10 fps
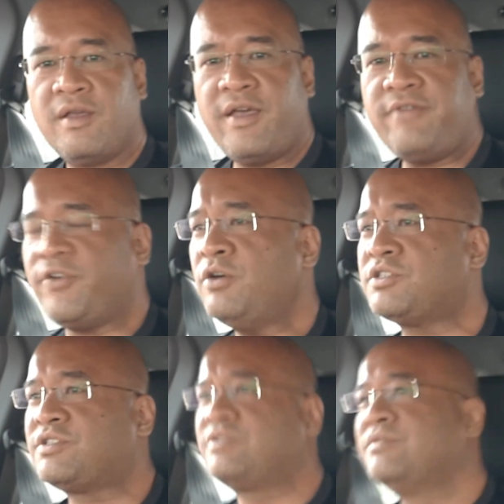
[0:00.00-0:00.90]
Hey
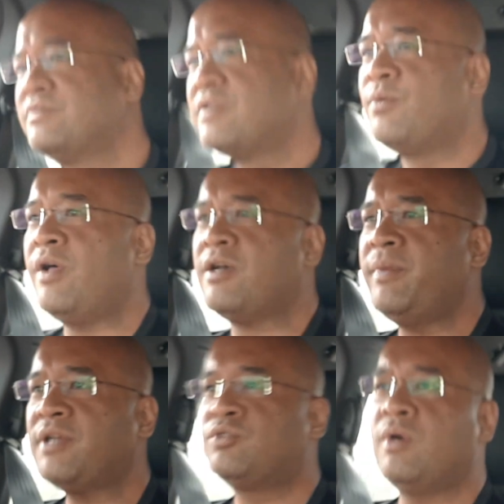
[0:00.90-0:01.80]
folks, welcome
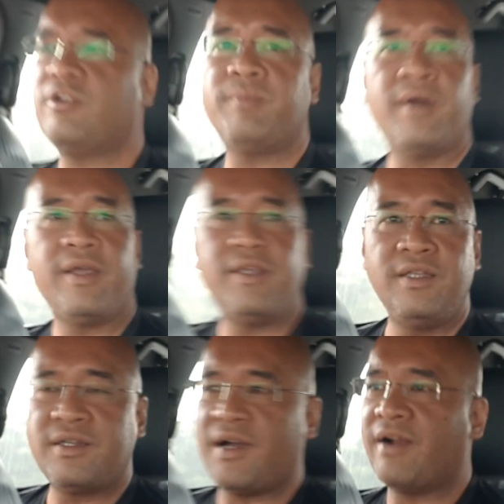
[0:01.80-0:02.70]
back to one of my
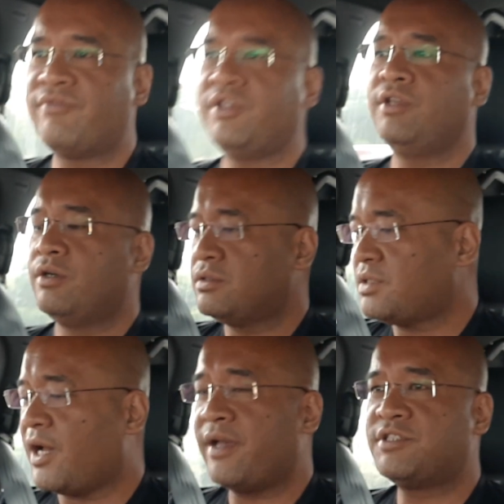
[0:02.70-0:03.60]
in-car videos.
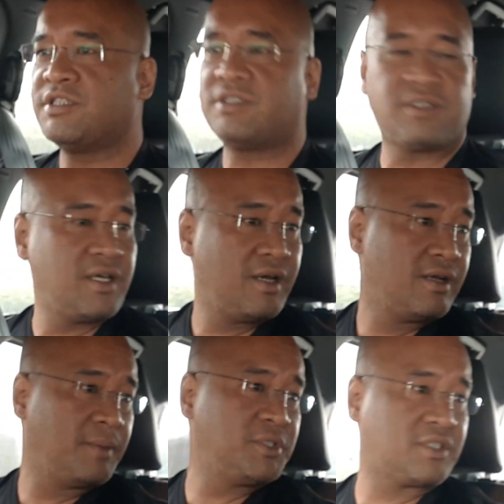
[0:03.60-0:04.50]

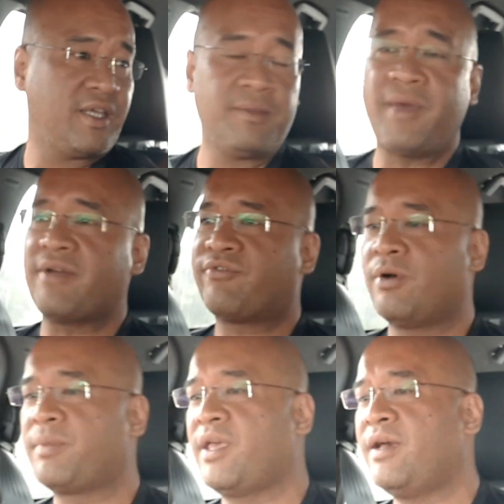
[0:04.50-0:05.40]
I'm just getting back
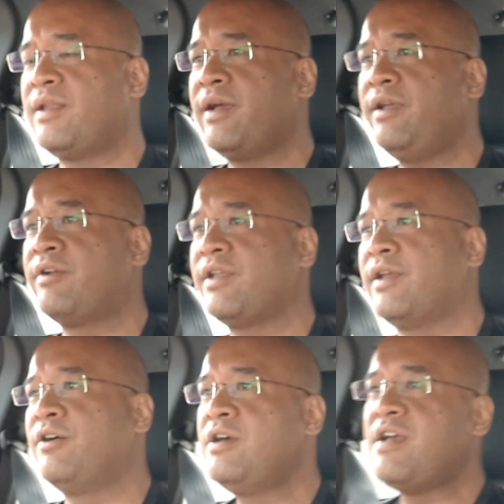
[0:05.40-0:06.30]
from KLIA right
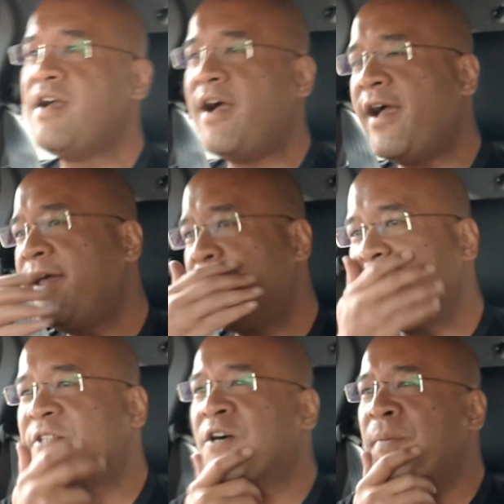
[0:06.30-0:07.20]
now, and I
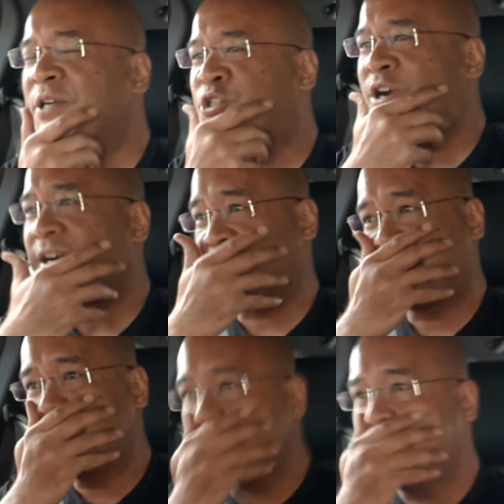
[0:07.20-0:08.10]
want to talk about
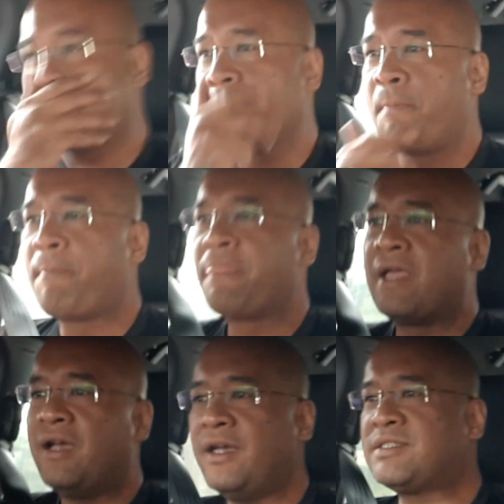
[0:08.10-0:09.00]
trucks.
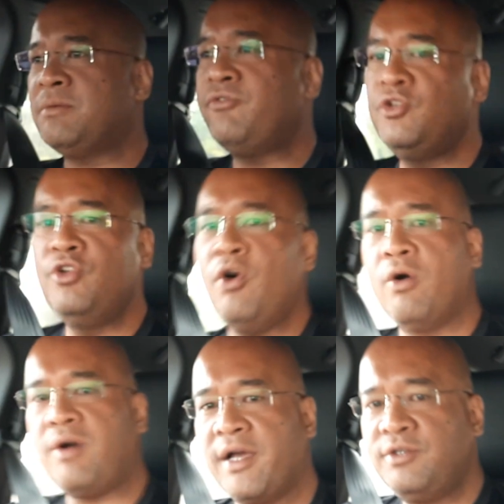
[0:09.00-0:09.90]
As some of you
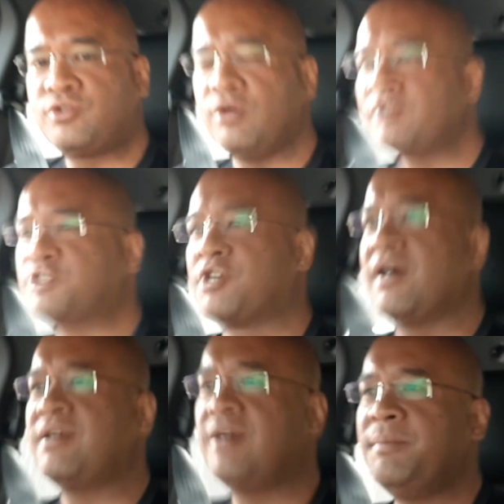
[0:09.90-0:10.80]
know, I used to own a
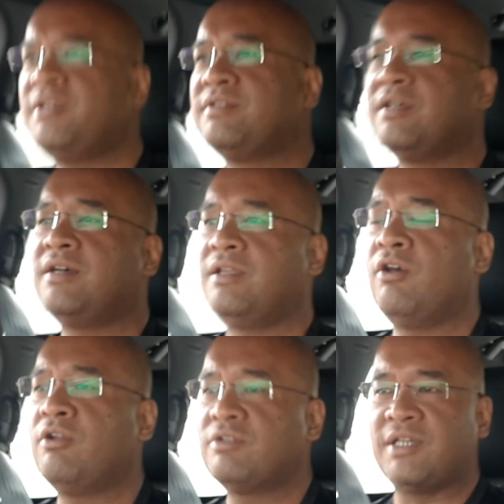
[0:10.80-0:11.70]
truck. I mean, a
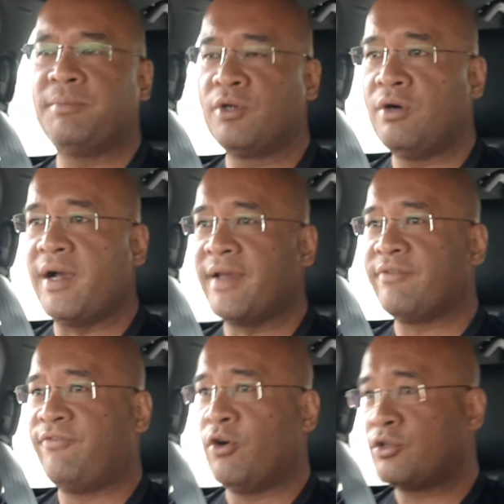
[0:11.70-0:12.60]
long time ago I had
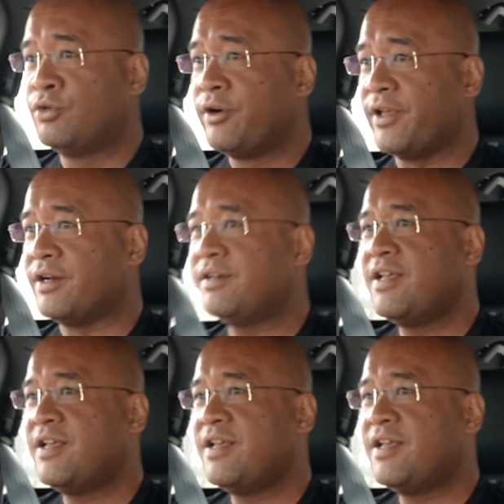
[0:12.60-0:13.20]
a Ford Courier,